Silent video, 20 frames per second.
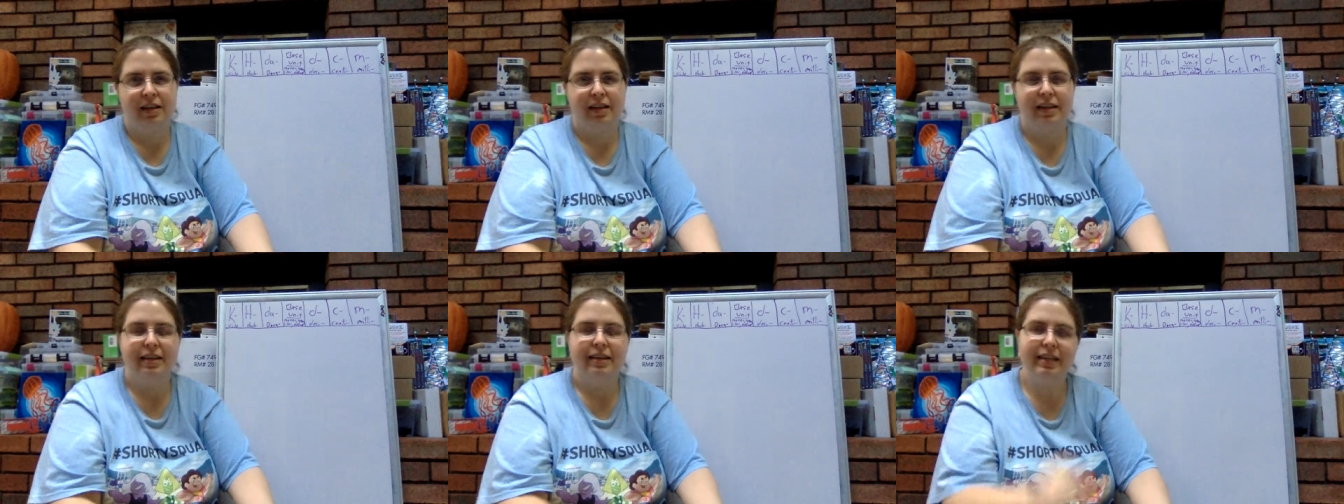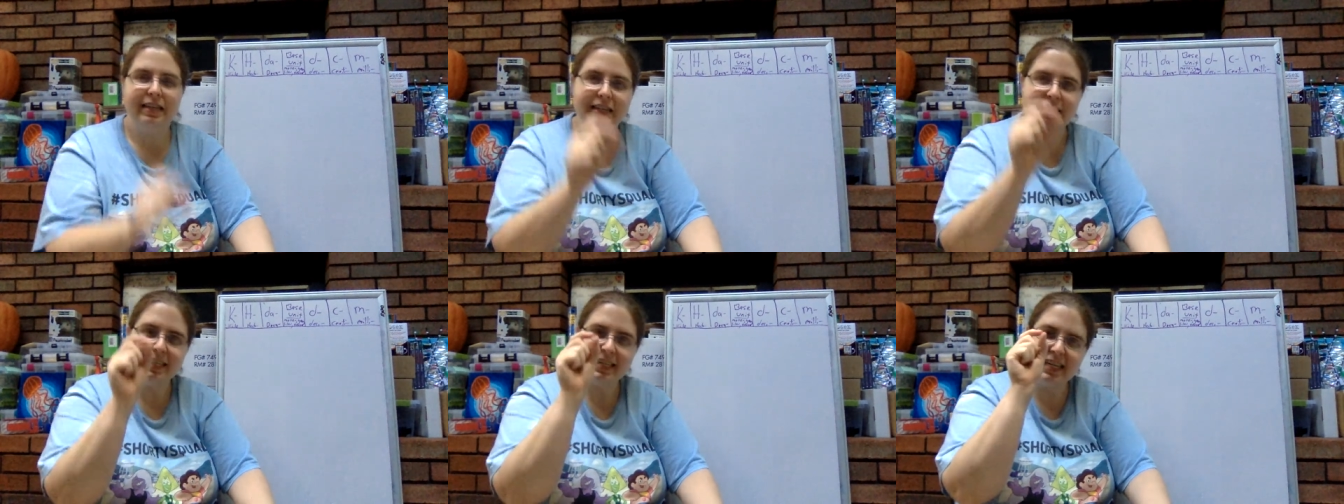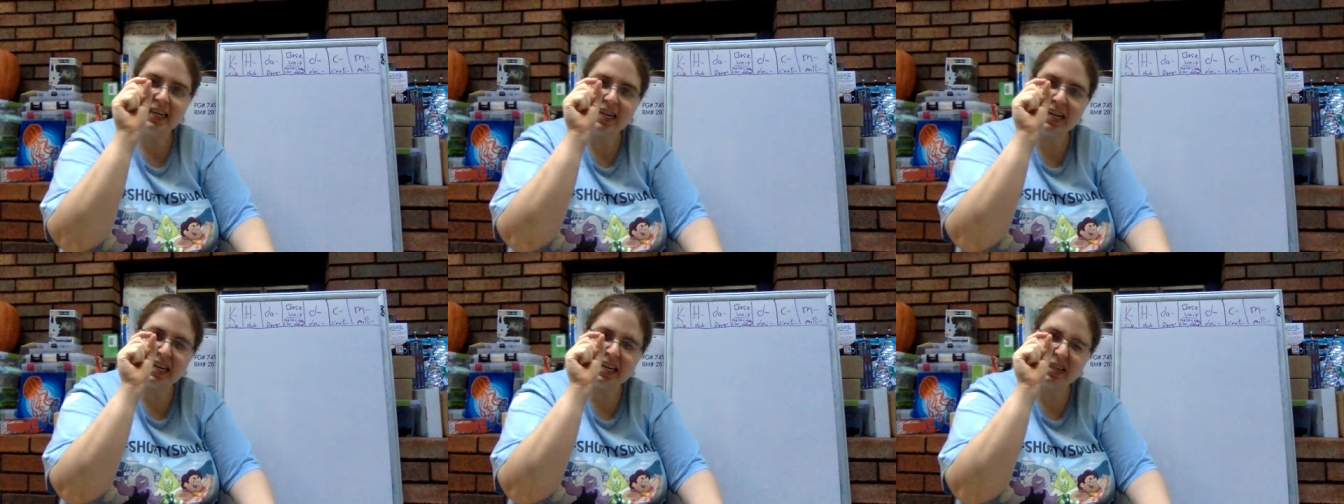
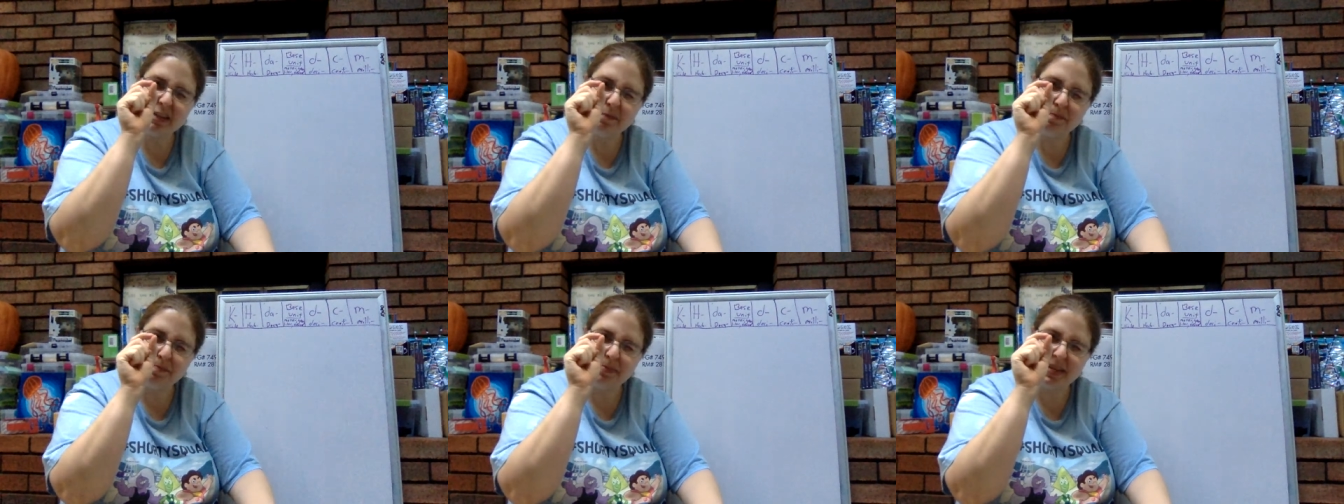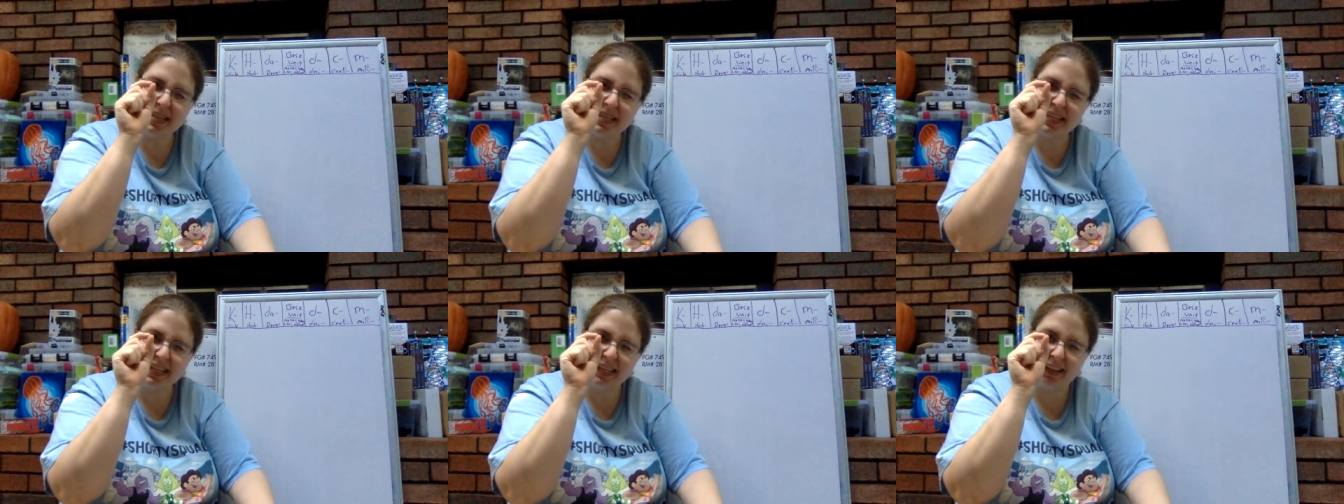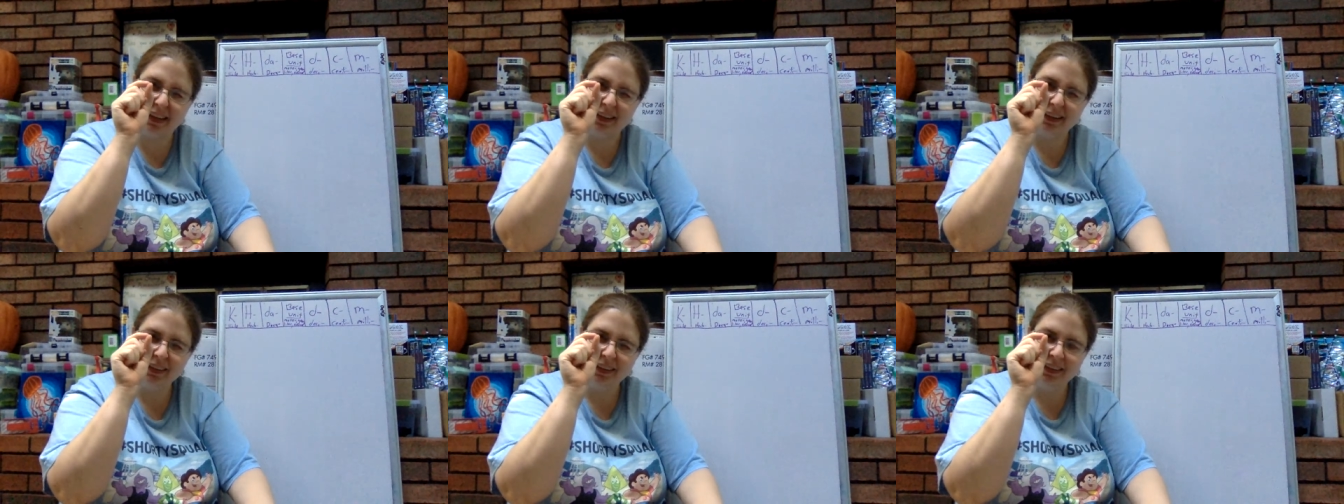It's
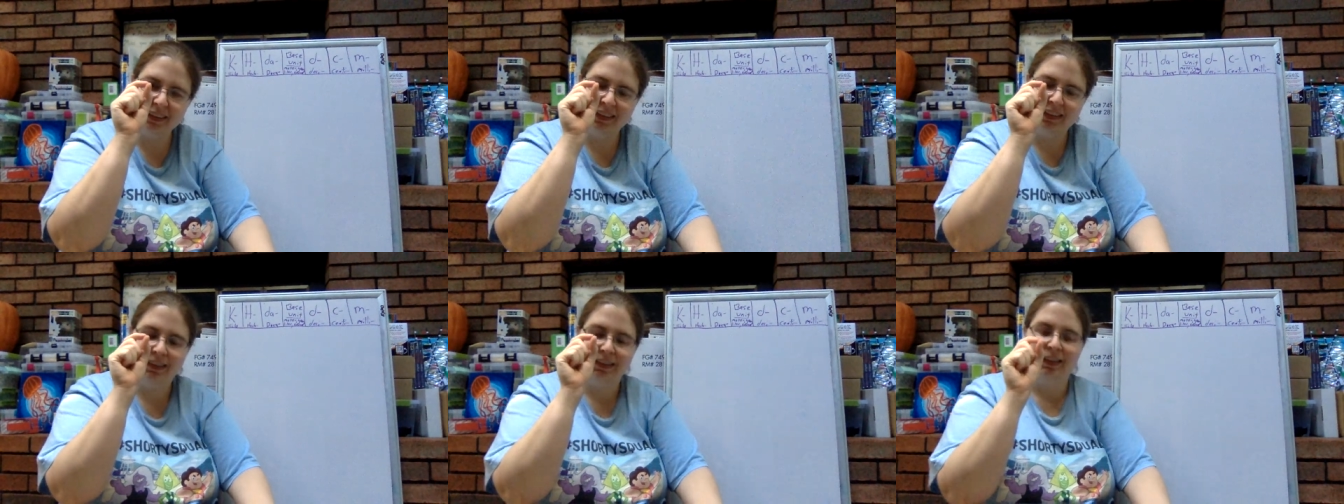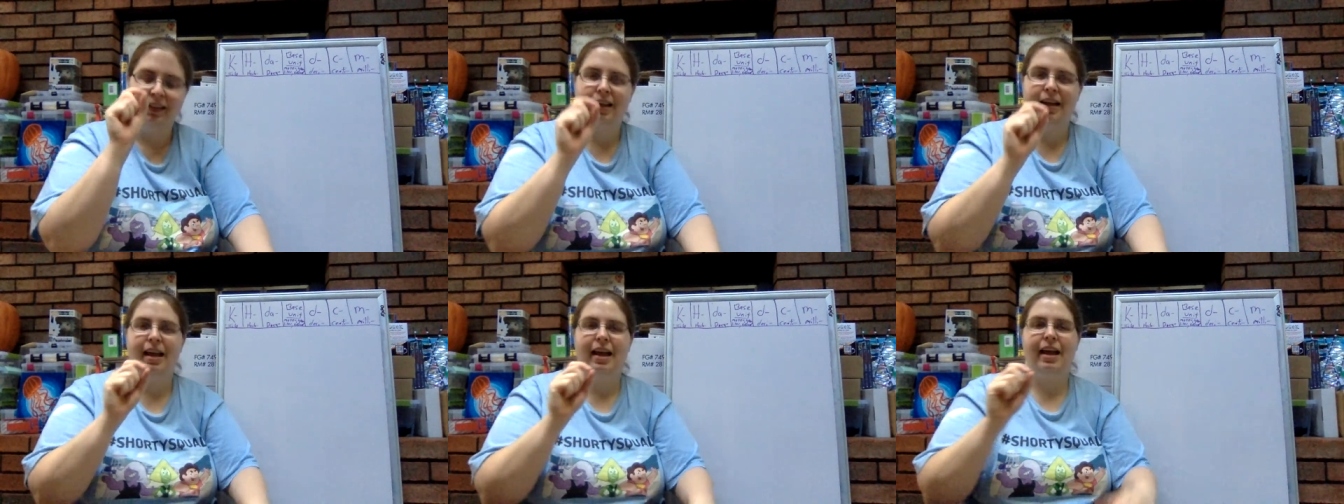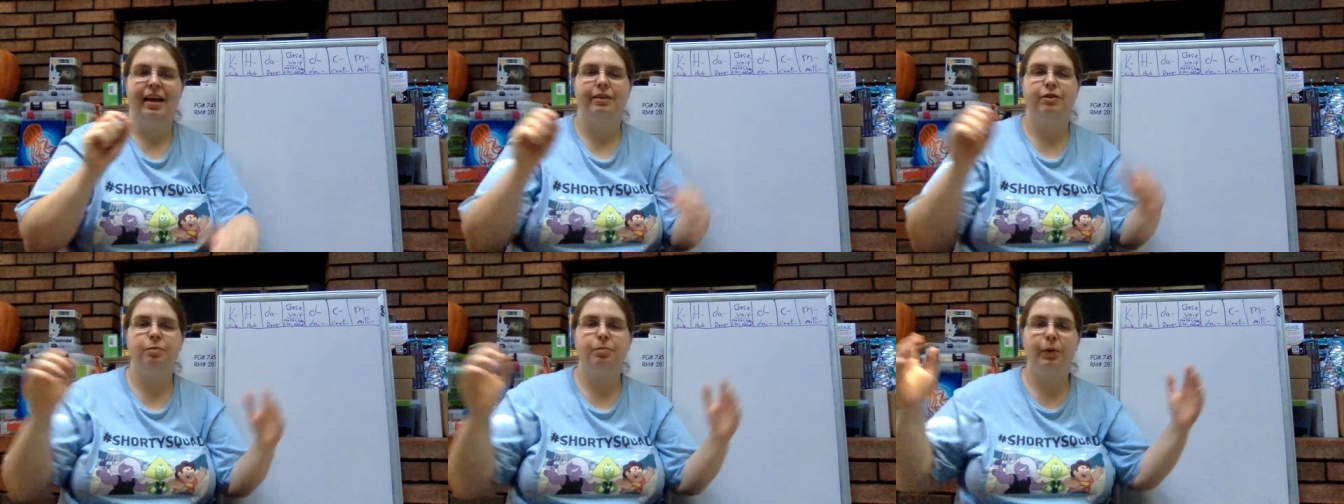big.
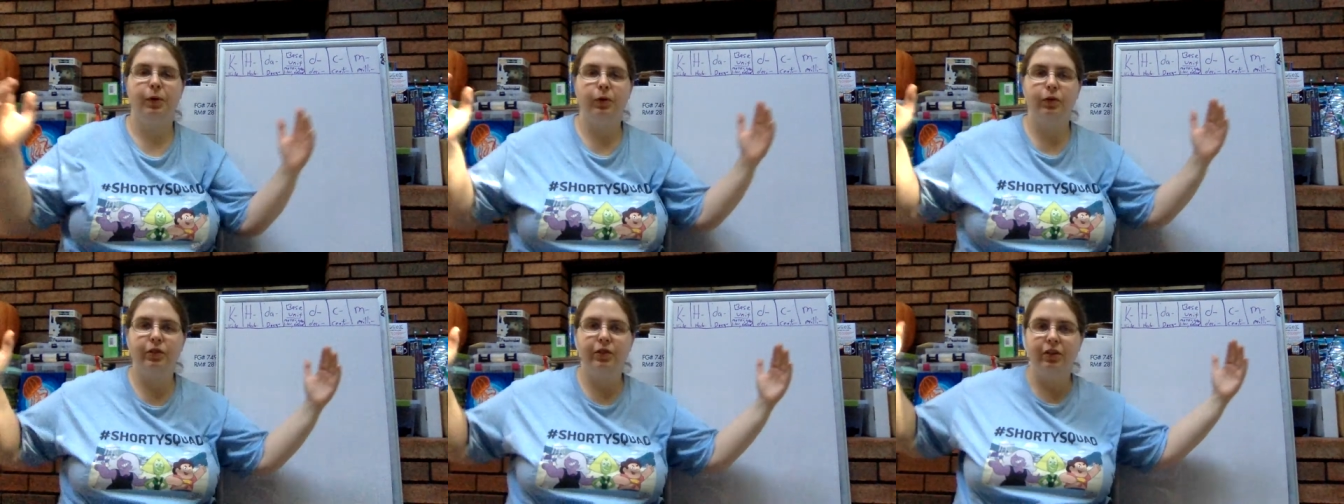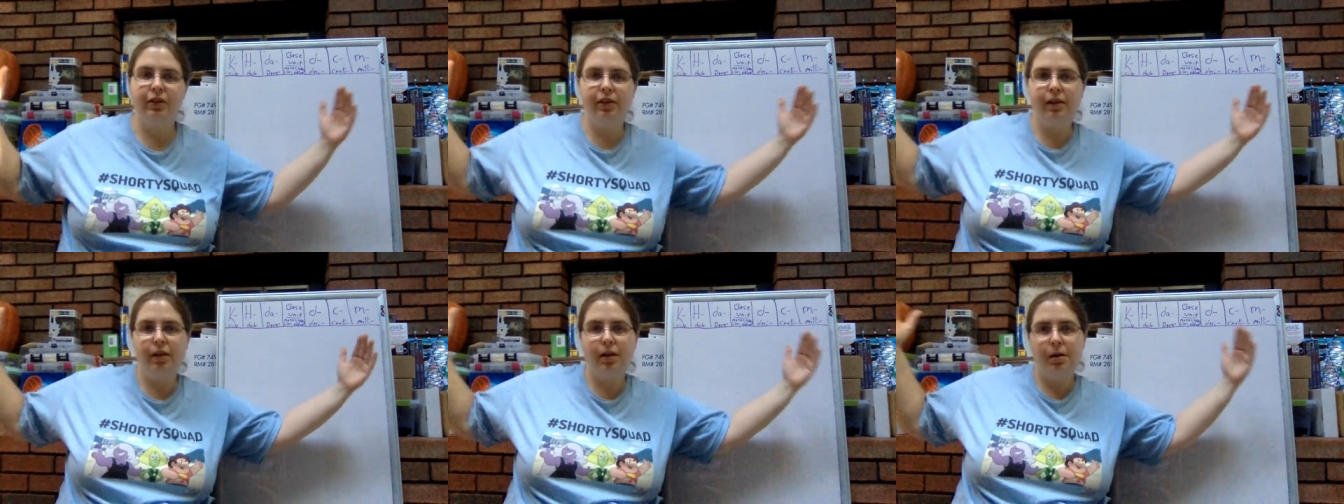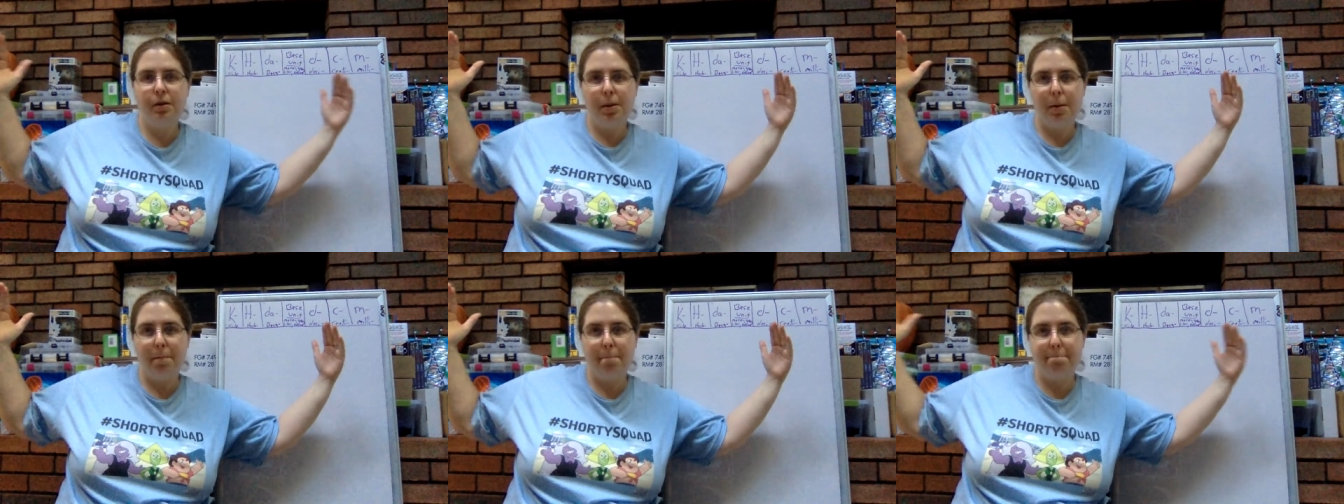As opposed to the
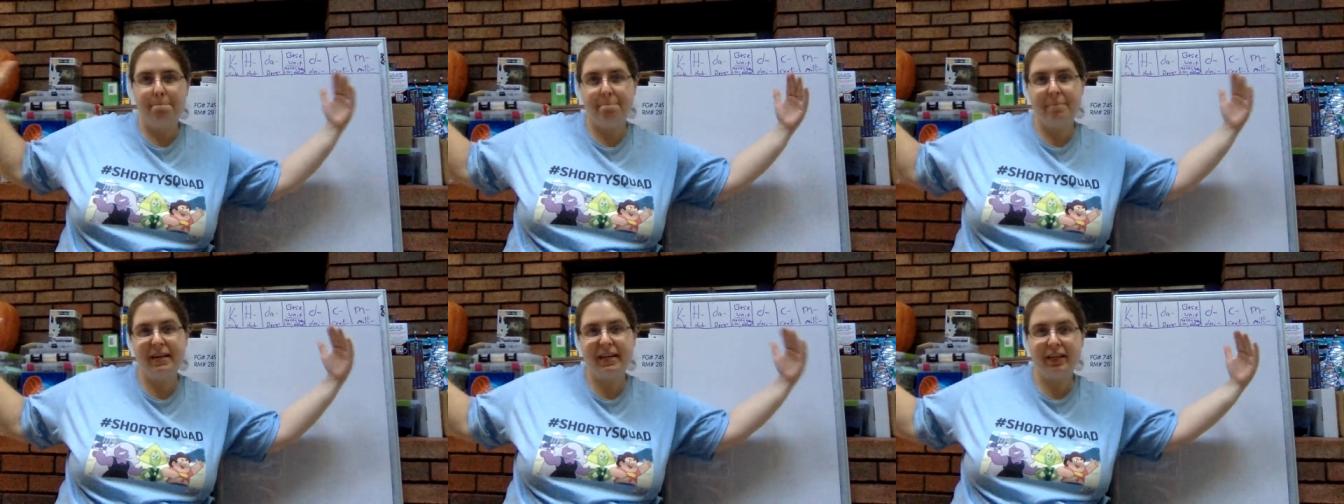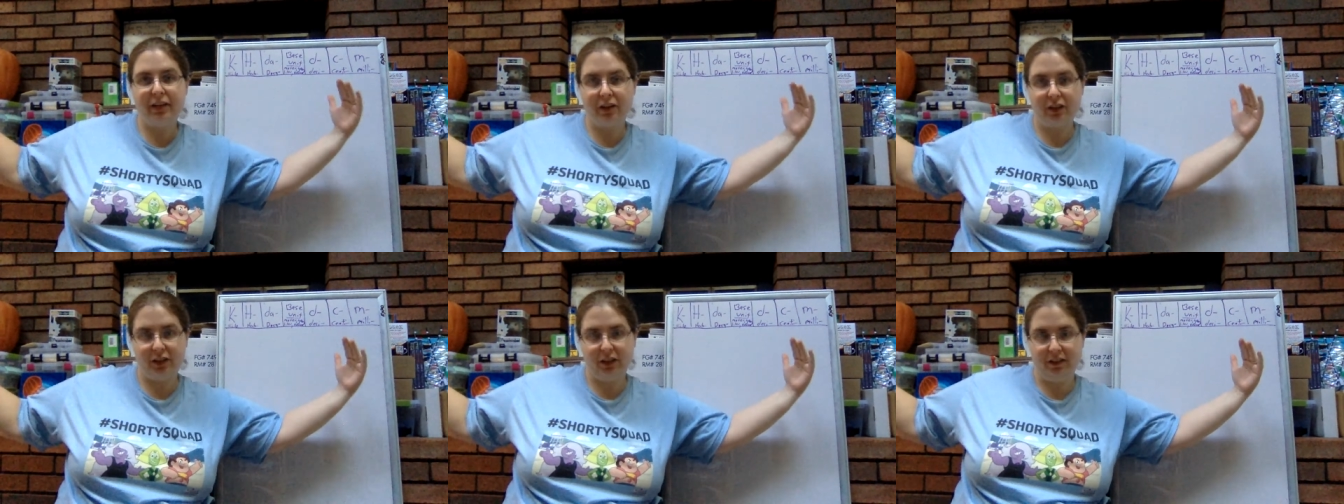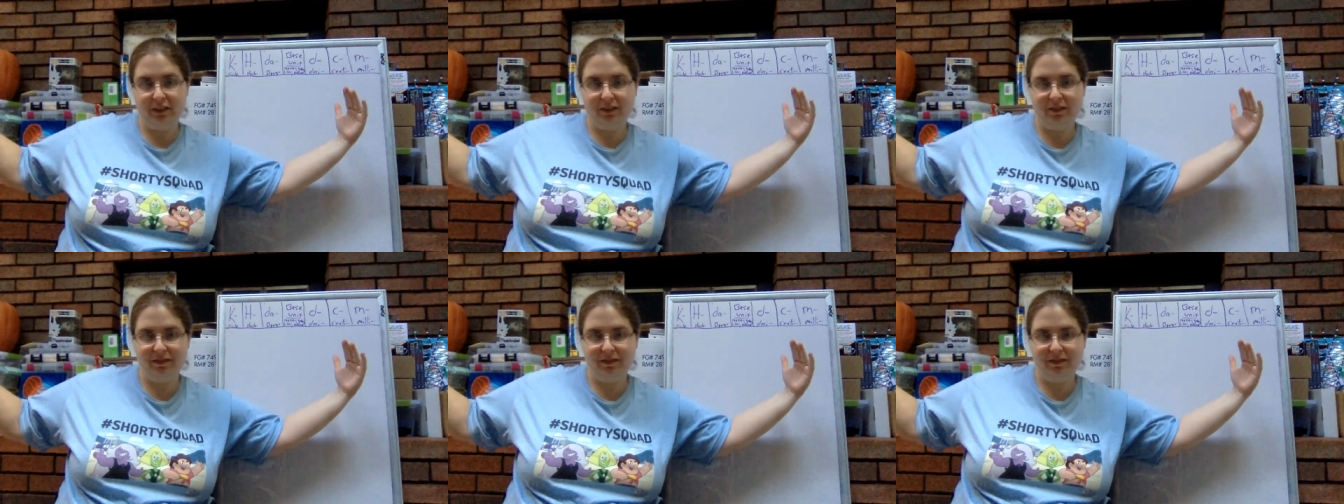meter.